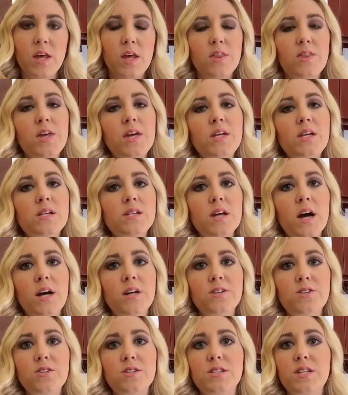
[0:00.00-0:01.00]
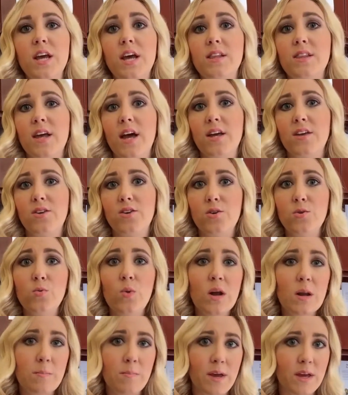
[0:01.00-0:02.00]
They need to understand that you
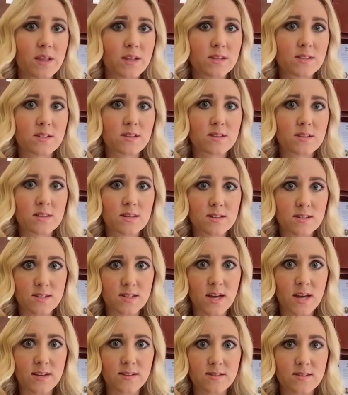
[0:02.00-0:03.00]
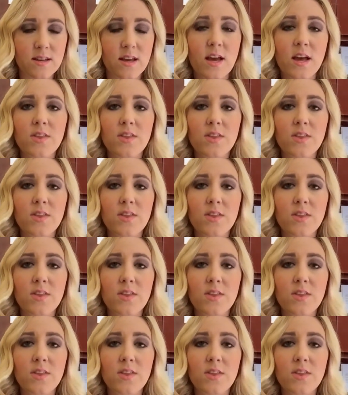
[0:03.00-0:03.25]
want to make this a success.